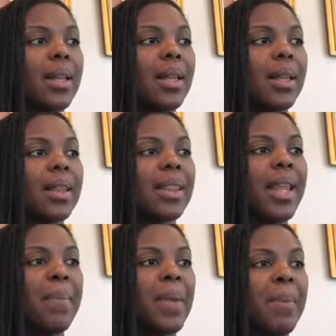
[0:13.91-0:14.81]

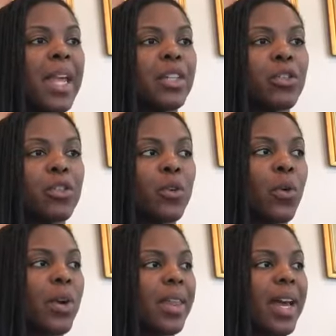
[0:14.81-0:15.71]
let me make
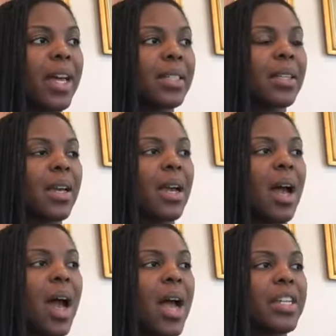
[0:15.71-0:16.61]
sure that
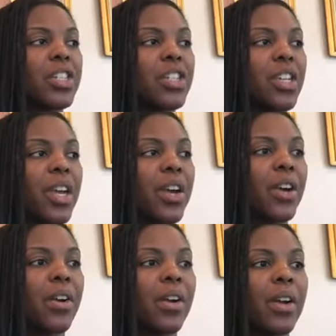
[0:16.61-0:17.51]
I
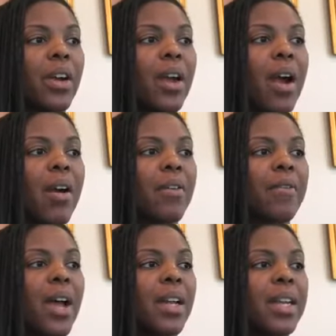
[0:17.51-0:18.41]
share our
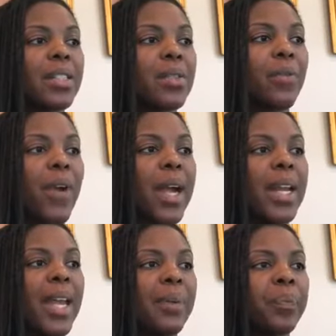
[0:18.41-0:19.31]
Finance
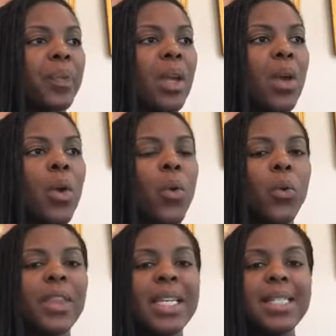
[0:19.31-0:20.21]
Friday.
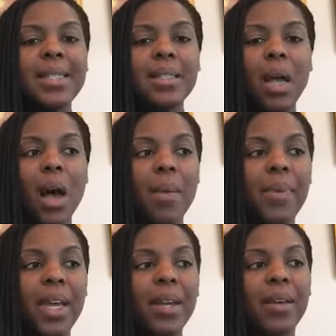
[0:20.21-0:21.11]
This
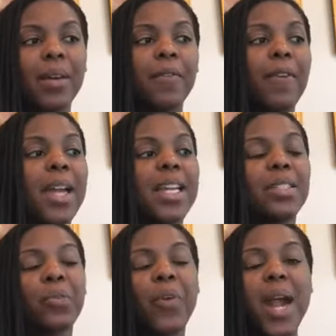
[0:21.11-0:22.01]
topic,
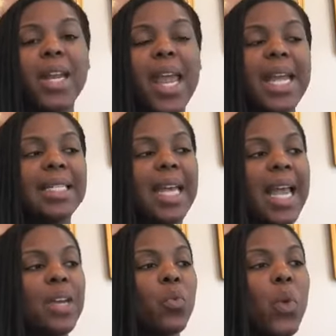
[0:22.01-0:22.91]
Finance Friday,
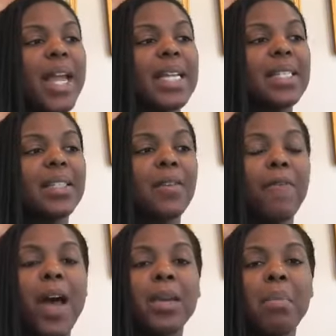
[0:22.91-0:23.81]
10 ways to
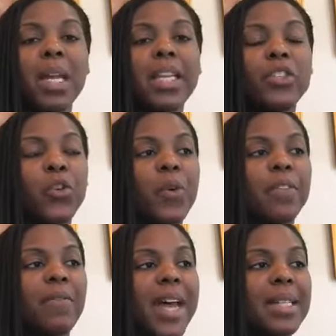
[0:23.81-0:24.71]
find money to
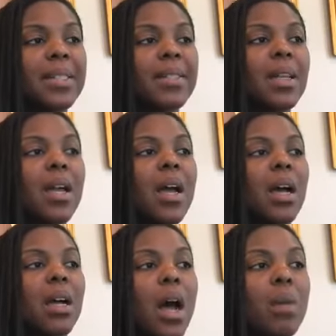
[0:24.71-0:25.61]
invest,
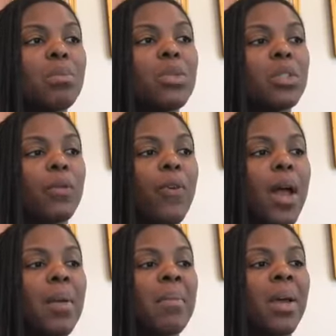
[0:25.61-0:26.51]
comes
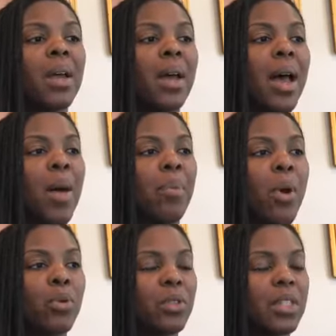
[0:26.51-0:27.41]
from a
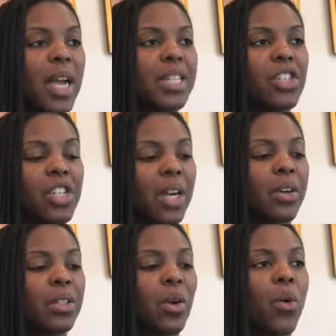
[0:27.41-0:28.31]
post I
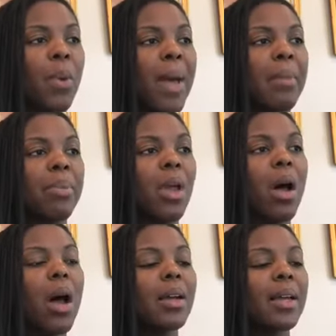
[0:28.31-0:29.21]
shared on my
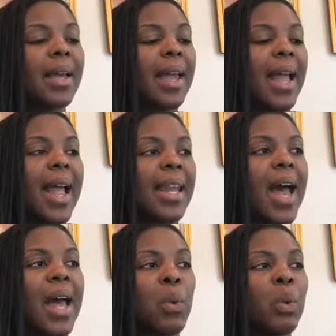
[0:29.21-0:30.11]
blog, and
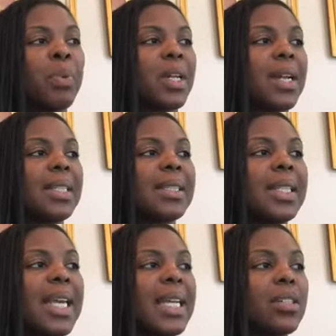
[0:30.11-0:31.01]
I will put a
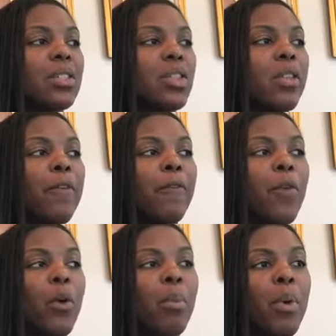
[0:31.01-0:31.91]
link to the
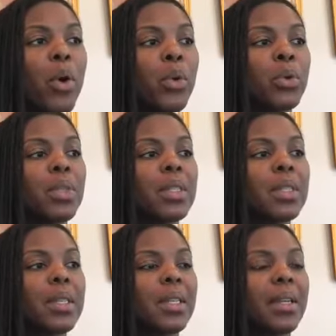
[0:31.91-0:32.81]
full
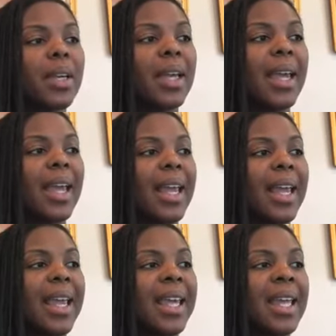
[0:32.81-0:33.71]
post
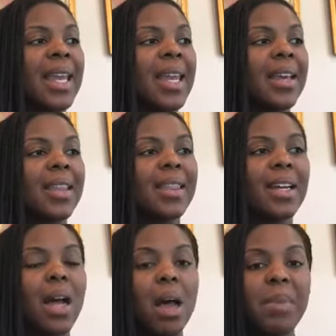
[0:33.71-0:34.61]
in the
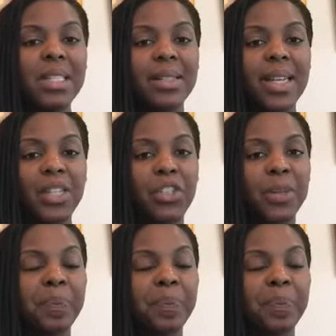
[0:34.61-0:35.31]
comments section.